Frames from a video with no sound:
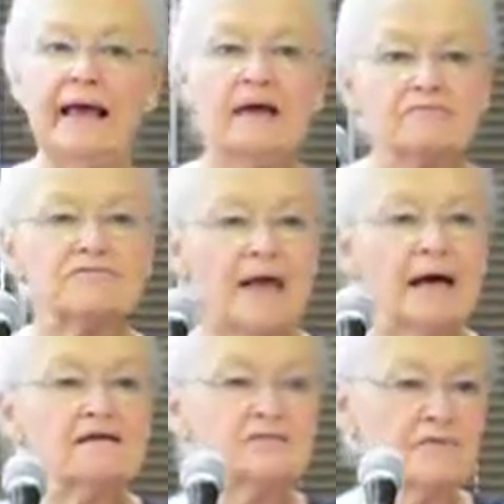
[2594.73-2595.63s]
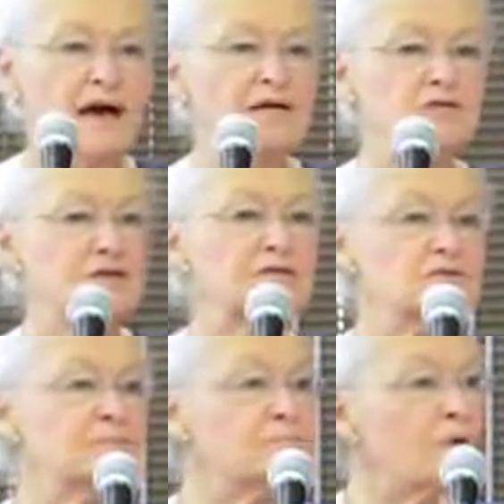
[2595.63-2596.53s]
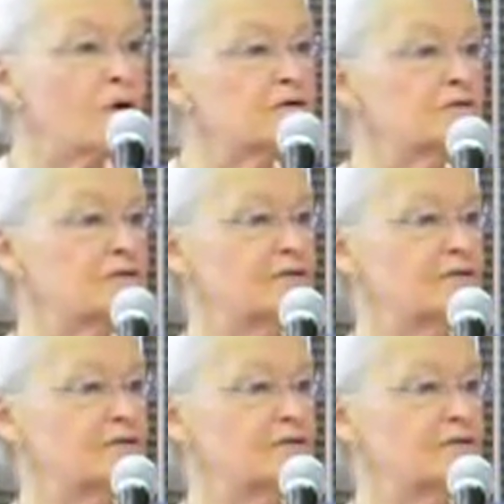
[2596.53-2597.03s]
If satisfaction is important to